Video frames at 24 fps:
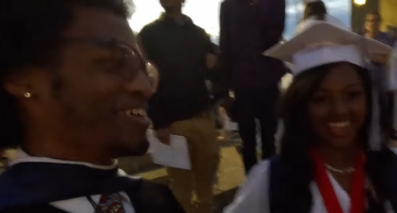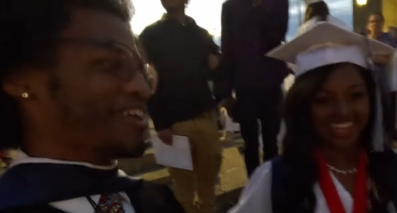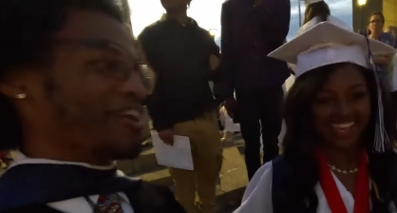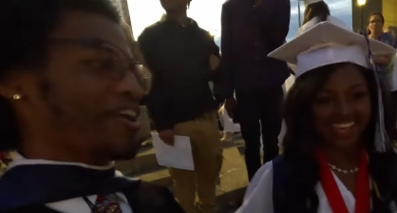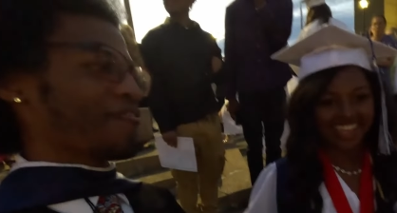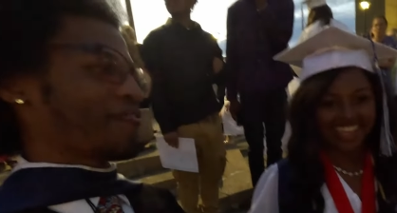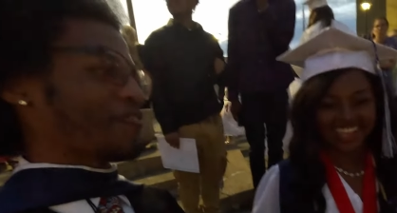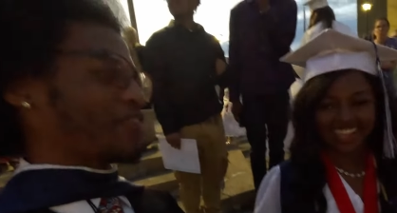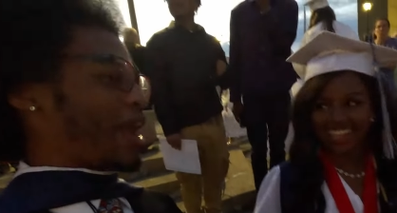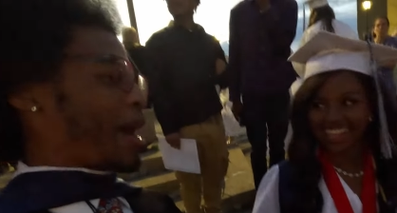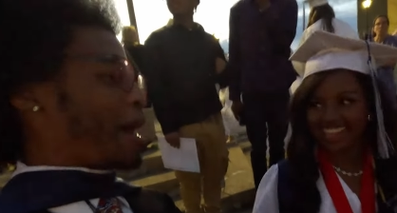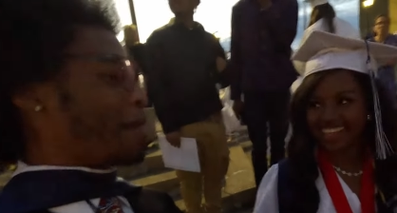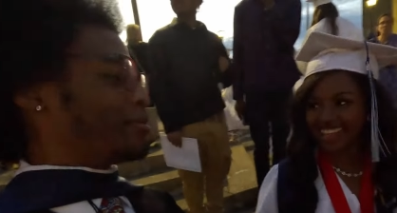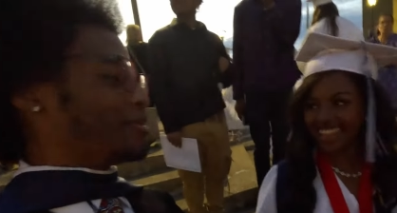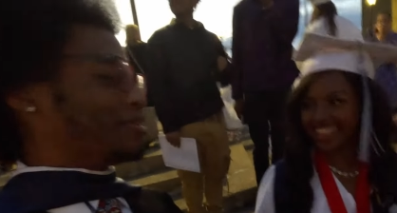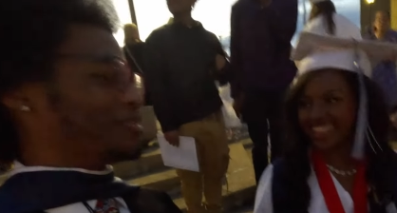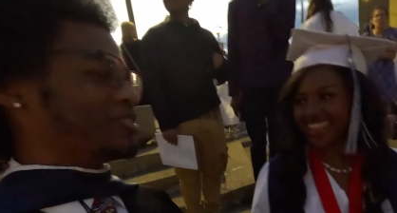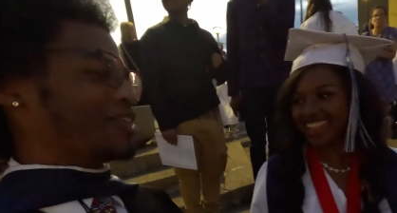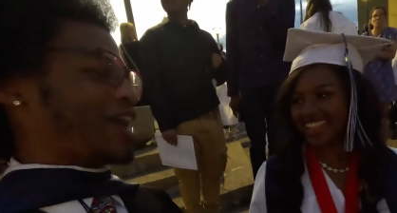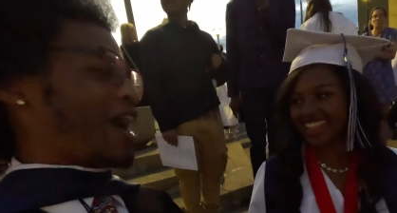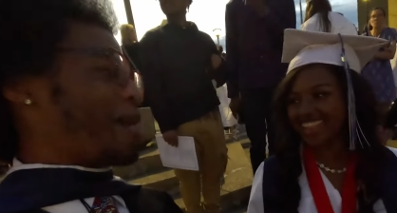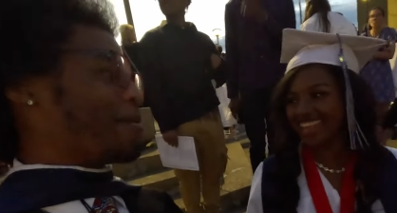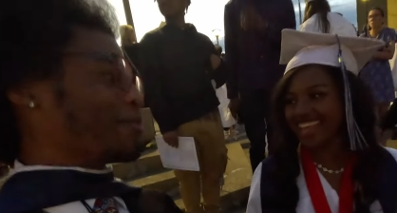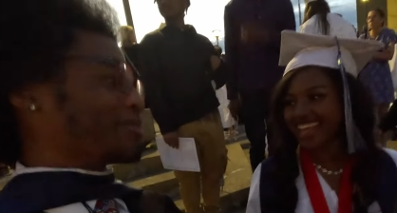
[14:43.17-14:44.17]
Speaker 1: you did a
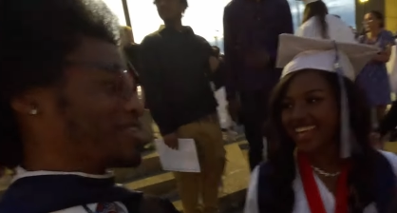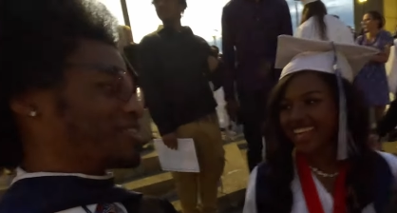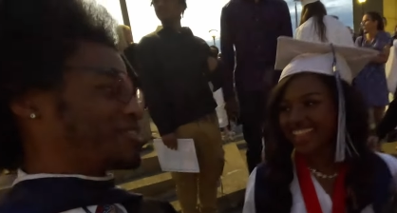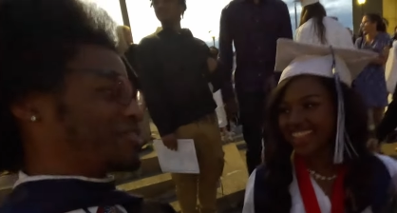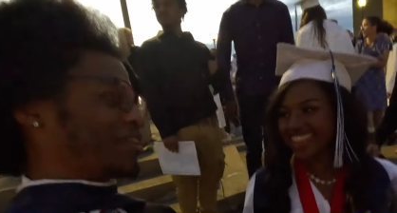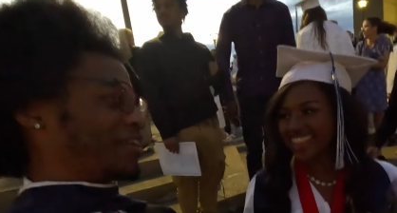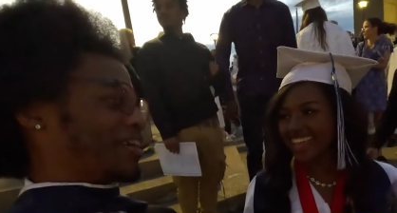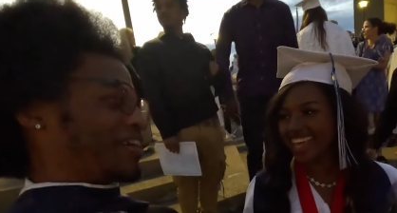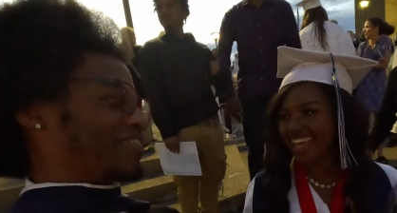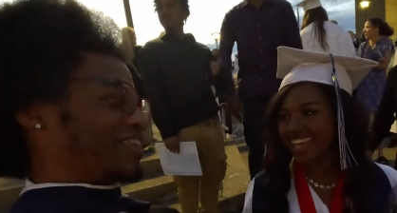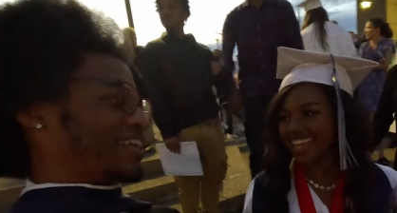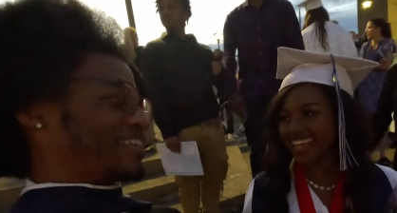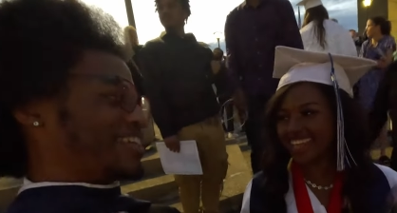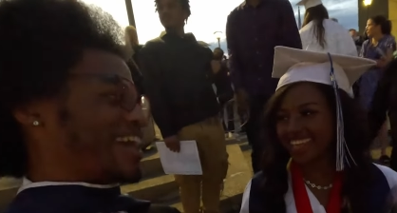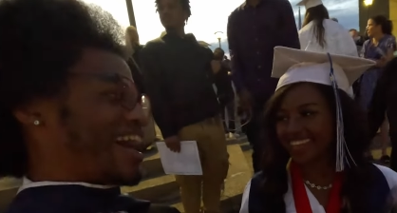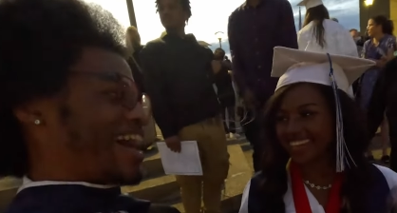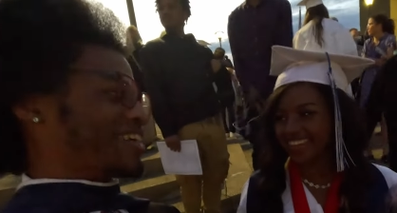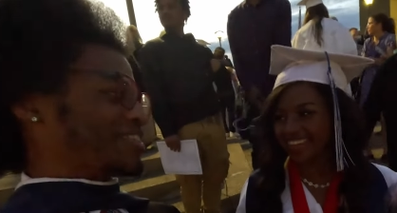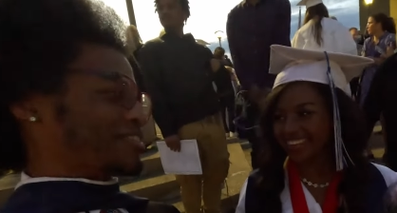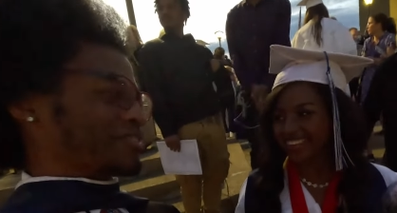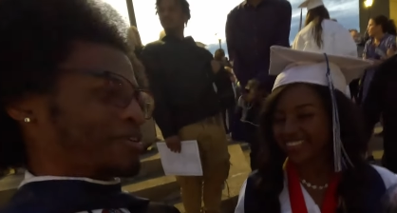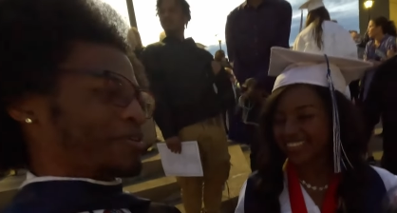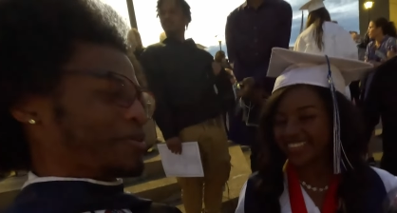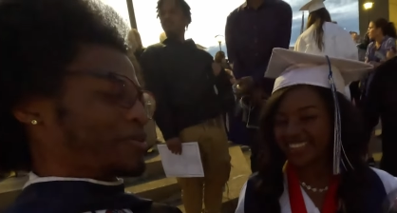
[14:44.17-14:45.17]
phenomenal job with the turning Thank of the
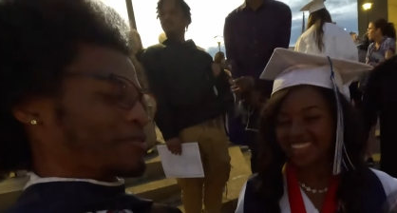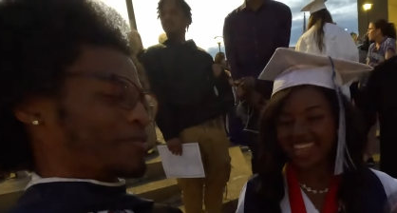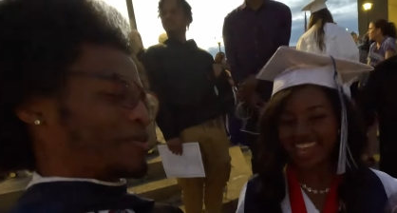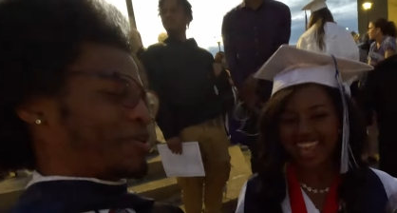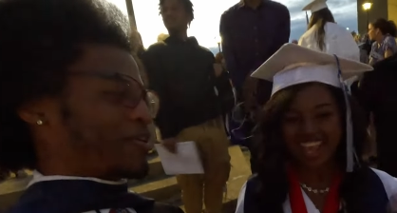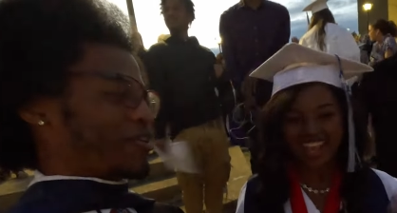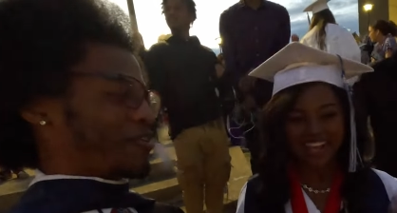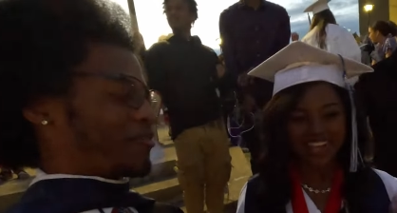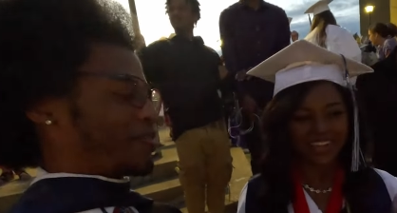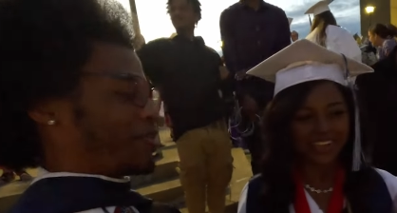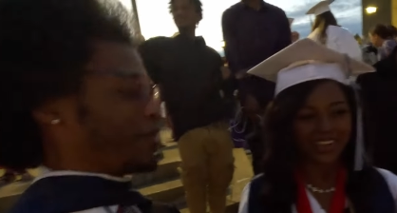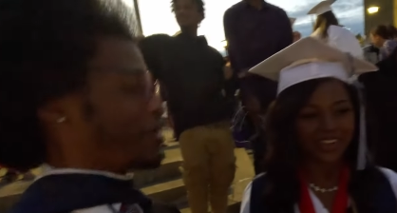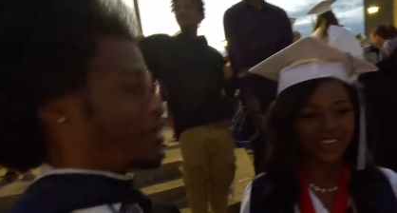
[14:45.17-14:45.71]
tassel. It was Thanks. wonderful,